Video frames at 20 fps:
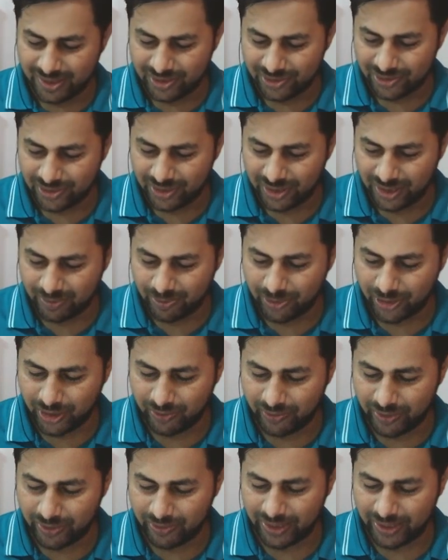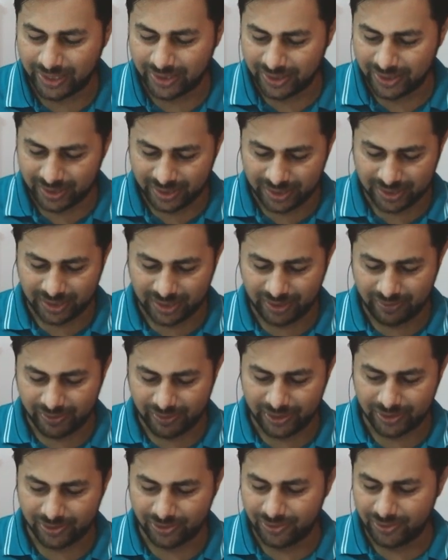De Broglie wavelength is equal
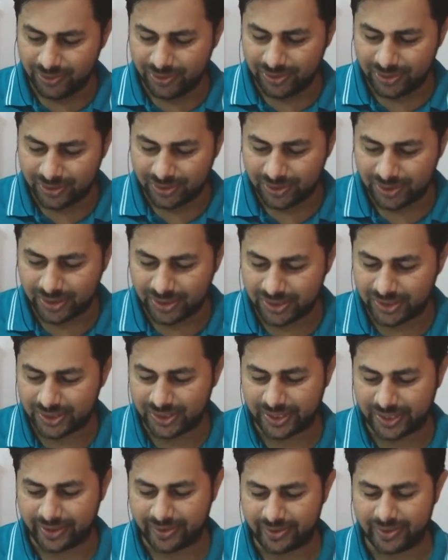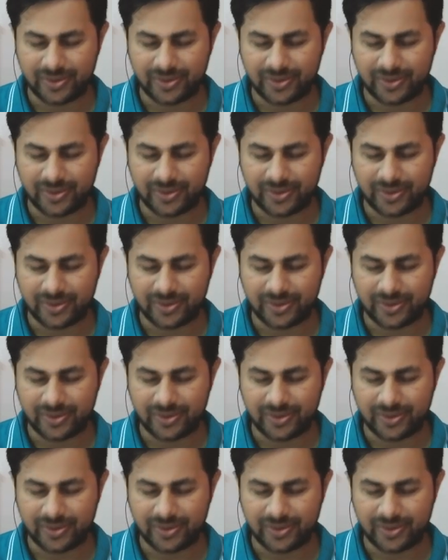to this thing.